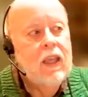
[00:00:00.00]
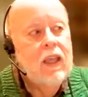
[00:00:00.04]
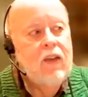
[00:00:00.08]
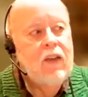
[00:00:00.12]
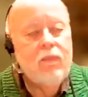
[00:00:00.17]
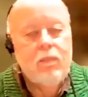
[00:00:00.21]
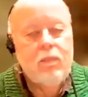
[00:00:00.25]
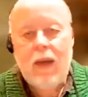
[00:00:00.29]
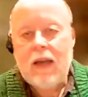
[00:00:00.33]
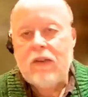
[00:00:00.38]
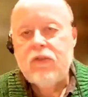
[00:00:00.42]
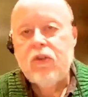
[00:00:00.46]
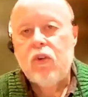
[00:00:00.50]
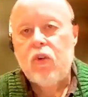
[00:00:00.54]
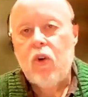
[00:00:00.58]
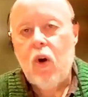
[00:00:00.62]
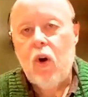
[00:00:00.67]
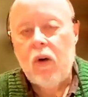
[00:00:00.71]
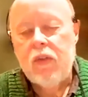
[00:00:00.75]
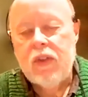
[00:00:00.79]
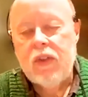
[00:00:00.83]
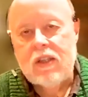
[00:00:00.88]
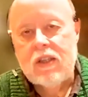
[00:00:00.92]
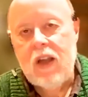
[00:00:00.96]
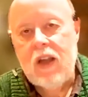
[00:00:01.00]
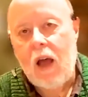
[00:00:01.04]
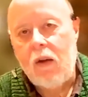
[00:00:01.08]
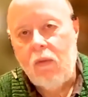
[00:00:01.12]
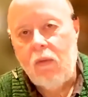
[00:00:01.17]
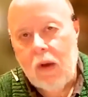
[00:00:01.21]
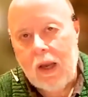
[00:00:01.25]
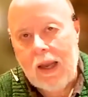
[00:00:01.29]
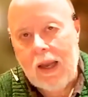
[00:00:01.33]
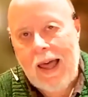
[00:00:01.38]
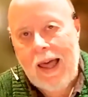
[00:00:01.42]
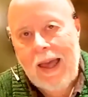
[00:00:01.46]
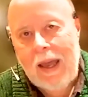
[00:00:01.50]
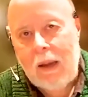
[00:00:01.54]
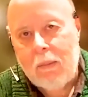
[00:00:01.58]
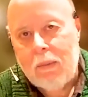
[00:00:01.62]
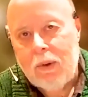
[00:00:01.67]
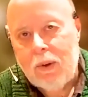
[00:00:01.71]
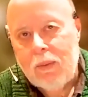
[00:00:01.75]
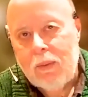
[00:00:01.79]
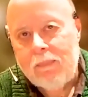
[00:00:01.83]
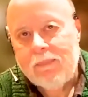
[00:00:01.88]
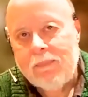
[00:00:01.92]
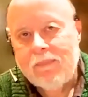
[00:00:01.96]
If Metro North is not
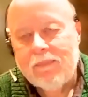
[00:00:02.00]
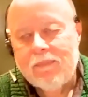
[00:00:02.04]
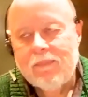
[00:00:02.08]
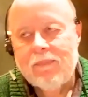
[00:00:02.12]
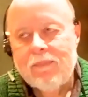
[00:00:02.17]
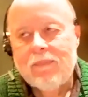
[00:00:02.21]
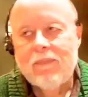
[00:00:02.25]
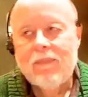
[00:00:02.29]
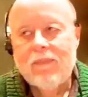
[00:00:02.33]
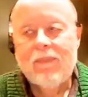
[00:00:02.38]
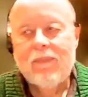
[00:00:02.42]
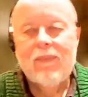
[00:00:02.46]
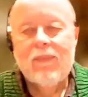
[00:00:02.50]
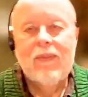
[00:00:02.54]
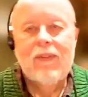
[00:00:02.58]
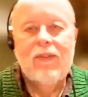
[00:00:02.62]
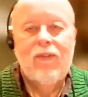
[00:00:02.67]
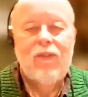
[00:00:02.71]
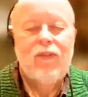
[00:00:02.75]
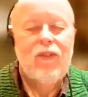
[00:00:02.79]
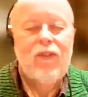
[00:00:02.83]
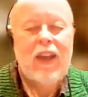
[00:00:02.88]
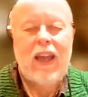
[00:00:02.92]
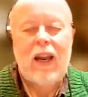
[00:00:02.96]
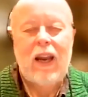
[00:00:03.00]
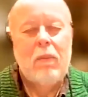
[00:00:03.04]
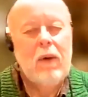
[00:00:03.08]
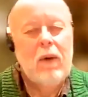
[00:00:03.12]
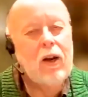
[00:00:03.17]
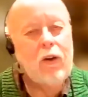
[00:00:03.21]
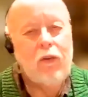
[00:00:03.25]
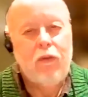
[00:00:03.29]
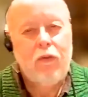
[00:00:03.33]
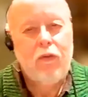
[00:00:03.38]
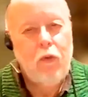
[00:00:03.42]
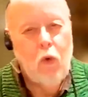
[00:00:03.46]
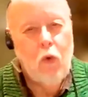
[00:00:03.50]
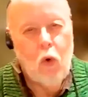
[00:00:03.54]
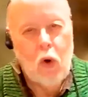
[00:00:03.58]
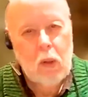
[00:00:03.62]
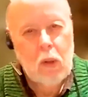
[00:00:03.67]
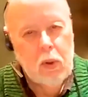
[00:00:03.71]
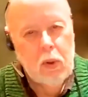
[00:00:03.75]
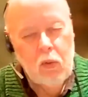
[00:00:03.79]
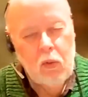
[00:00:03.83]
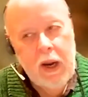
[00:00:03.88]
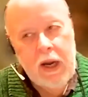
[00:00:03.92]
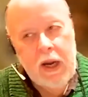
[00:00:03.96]
reliable, forget about
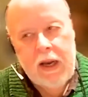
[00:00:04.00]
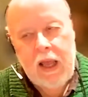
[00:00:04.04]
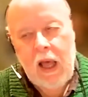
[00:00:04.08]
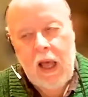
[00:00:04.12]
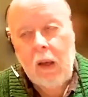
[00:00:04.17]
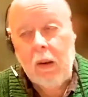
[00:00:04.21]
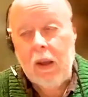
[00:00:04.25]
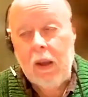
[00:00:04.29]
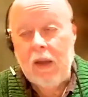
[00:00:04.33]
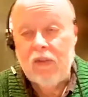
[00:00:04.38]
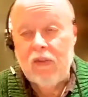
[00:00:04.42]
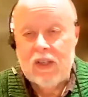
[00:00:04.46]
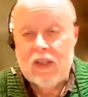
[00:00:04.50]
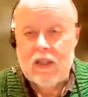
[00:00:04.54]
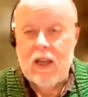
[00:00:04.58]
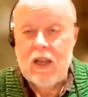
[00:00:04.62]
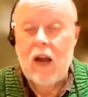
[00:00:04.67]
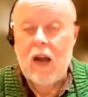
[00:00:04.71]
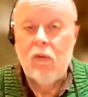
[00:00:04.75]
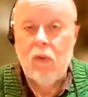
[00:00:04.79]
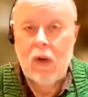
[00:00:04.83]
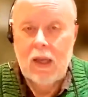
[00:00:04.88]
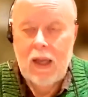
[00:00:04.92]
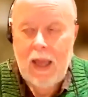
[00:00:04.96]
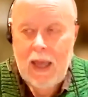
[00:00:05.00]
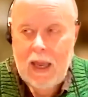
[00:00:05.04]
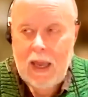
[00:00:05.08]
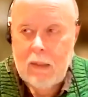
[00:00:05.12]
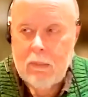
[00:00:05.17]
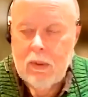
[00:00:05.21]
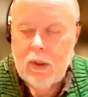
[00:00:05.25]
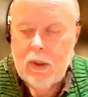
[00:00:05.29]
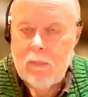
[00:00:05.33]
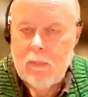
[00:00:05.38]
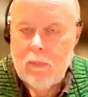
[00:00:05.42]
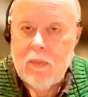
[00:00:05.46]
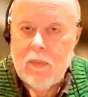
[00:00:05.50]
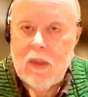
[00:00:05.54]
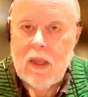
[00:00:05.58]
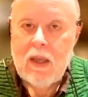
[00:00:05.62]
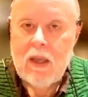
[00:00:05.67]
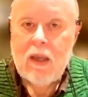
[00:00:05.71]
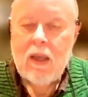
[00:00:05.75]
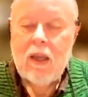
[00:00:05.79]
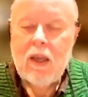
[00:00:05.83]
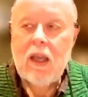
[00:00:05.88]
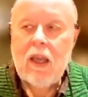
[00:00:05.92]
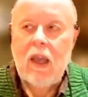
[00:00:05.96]
affordable right now. If it's not reliable,
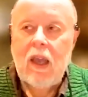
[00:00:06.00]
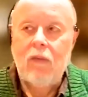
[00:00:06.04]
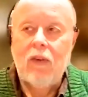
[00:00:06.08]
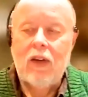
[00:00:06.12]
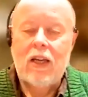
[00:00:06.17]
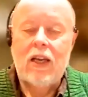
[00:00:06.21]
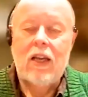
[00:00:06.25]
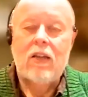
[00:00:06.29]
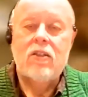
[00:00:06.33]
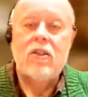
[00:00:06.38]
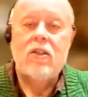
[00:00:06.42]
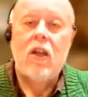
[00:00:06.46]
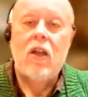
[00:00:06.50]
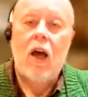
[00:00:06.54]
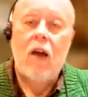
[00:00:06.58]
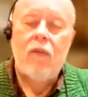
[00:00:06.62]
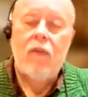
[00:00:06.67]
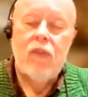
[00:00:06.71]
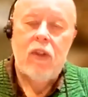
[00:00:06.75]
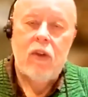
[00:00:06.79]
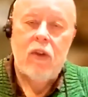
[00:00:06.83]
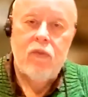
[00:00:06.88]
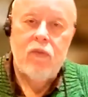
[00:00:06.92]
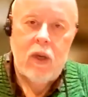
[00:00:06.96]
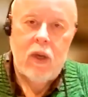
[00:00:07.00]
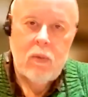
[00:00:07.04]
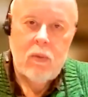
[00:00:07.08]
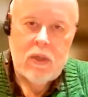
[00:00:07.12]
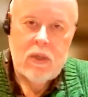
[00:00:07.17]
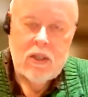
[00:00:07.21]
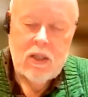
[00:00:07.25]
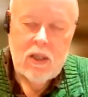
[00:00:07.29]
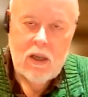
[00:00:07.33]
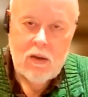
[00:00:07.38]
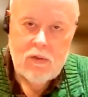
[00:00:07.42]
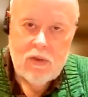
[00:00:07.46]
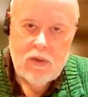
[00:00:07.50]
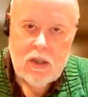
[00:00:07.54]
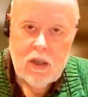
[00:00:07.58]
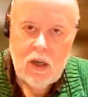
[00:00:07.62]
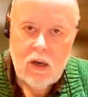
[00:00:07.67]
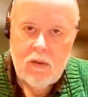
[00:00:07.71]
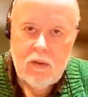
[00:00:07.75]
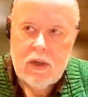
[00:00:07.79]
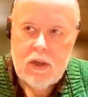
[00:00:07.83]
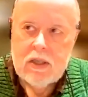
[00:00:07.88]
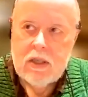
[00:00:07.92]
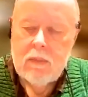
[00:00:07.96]
if it doesn't offer the frequency of
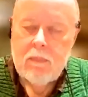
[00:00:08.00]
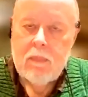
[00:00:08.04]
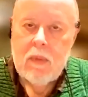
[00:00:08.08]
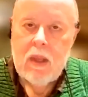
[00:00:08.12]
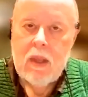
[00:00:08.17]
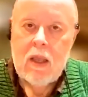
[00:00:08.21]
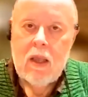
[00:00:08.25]
service,